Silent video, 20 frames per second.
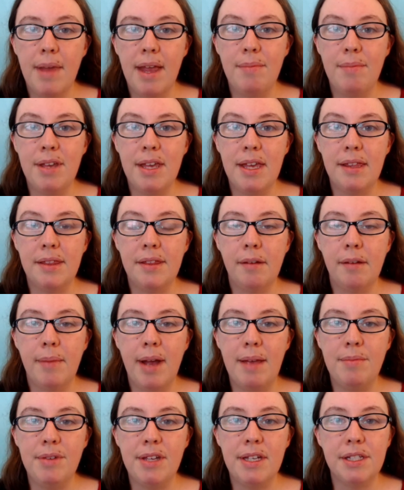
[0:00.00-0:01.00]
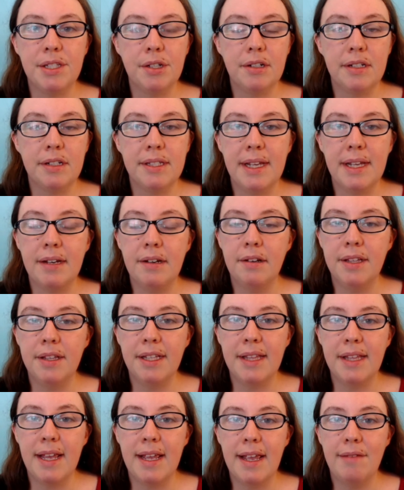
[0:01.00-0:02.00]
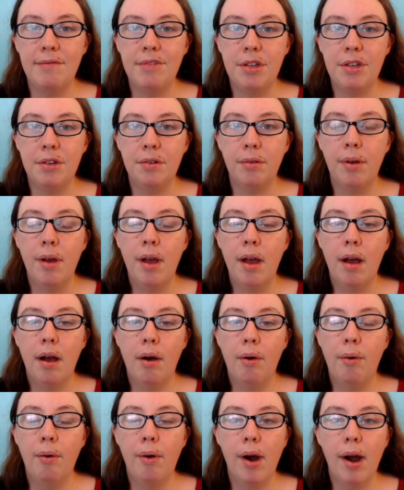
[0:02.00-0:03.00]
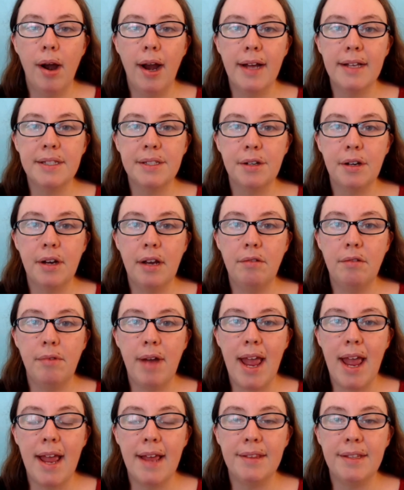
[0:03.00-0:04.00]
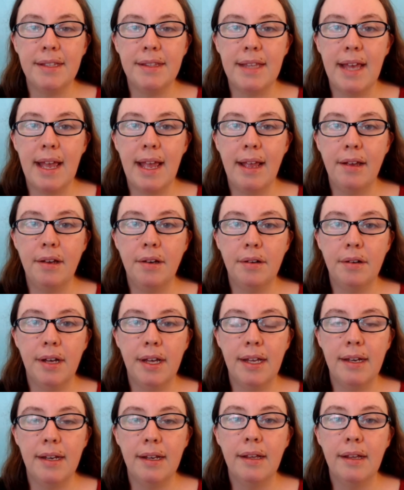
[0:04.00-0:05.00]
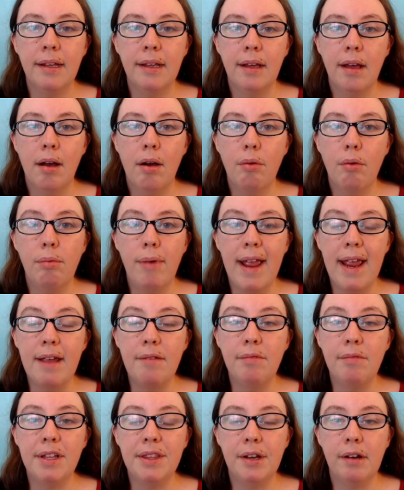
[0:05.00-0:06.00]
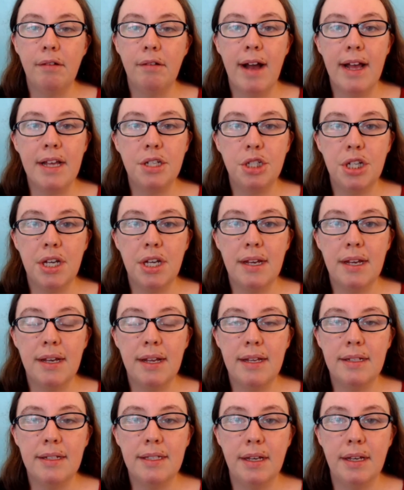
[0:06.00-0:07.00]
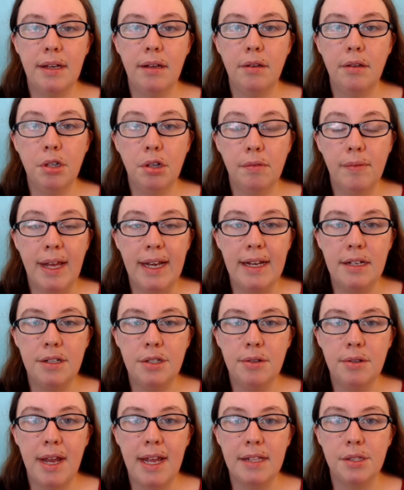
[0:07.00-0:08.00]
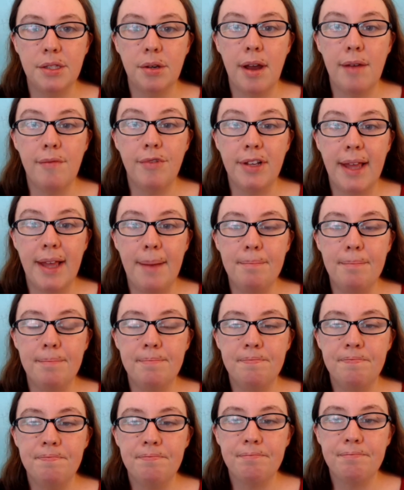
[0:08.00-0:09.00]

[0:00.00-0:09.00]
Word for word: Maybe there might be a certain signal that they give you or a certain way that they could wait with their question until you're ready to answer it for them.